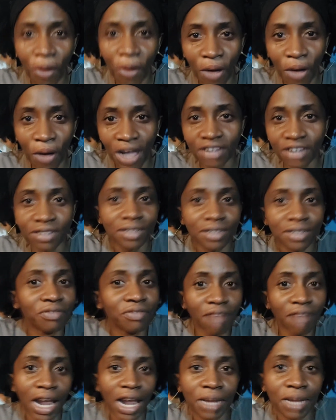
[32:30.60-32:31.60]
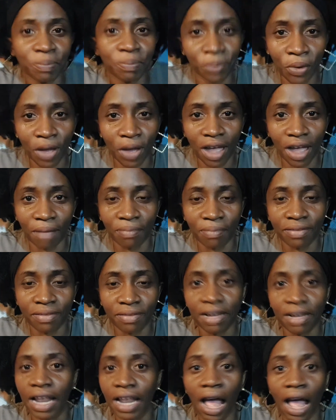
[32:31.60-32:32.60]
she doesn't write poems.
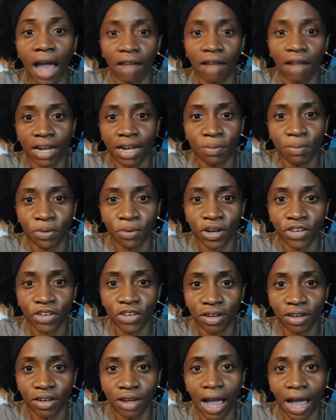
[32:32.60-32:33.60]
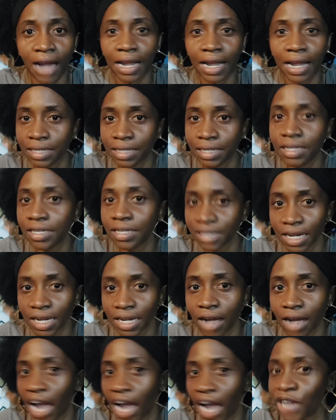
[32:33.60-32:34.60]
Like, I write poetry and I still
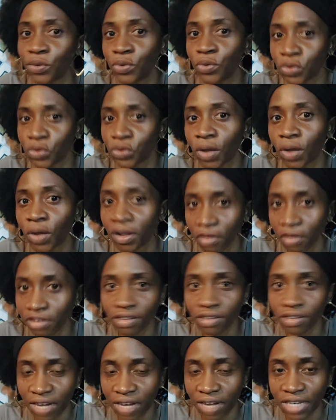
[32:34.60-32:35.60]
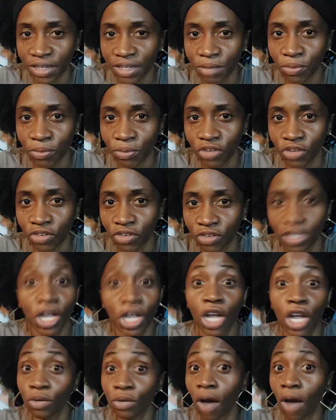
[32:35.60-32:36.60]
think I don't know a lot of writing poetry,
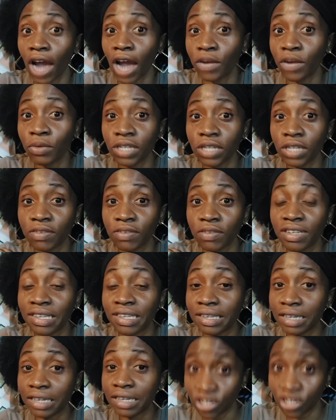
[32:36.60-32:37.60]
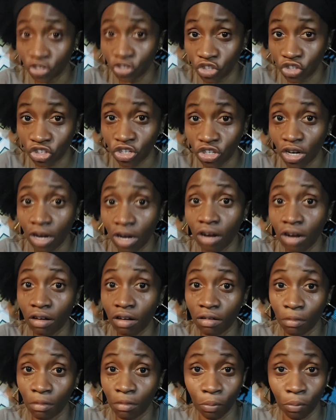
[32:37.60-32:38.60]
so I don't even teach
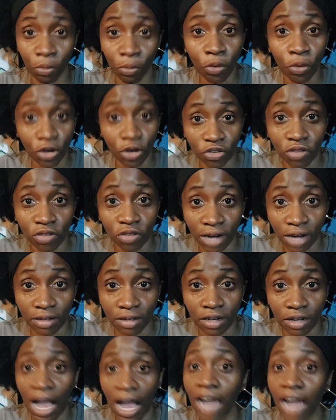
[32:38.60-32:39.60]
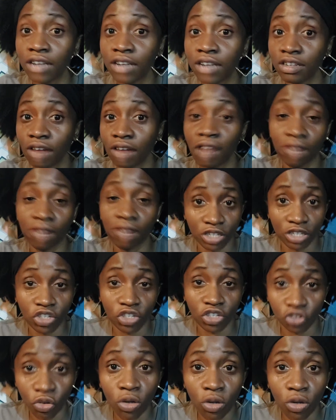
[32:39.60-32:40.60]
poetry writing. I rather
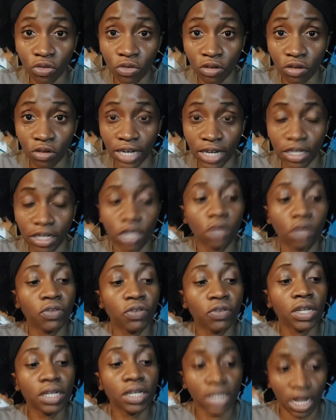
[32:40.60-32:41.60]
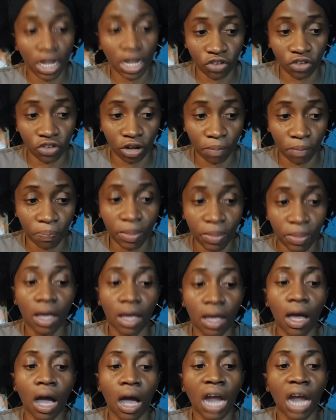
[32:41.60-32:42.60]
teach short story writing. So for this section,
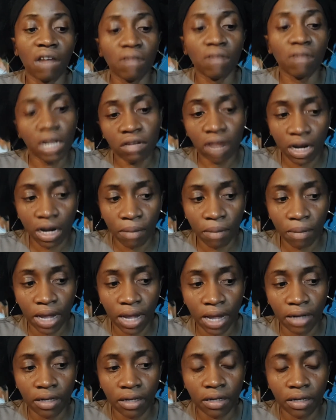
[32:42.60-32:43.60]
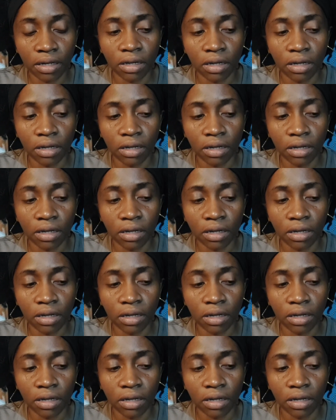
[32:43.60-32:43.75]
I really recommend